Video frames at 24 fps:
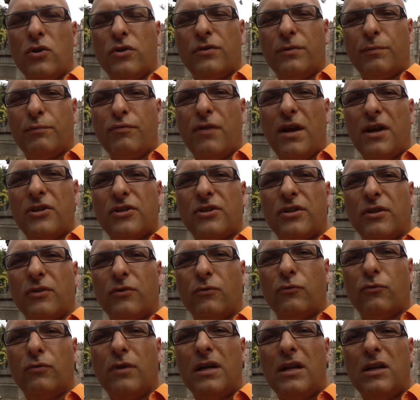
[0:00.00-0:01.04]
Depression,
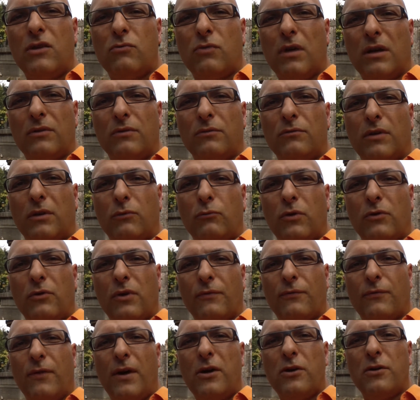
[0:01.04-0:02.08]
really what we were
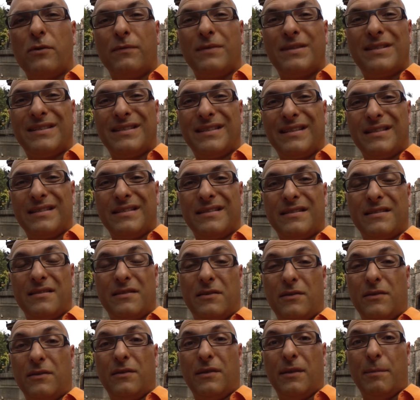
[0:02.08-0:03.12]
afraid of is
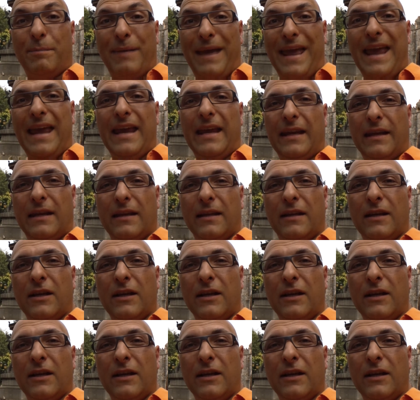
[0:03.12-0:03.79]
the pain.